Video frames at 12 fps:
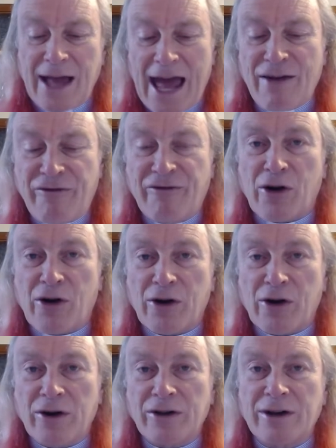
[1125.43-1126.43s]
effort,
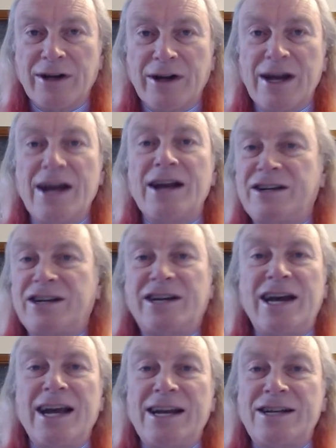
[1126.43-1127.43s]

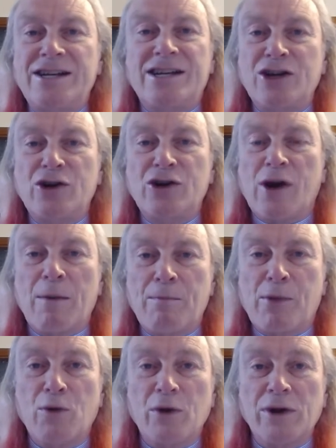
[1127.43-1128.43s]
changing your
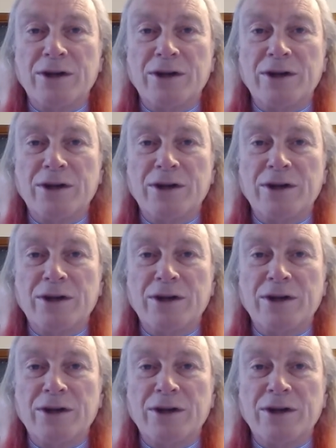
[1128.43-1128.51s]
approach.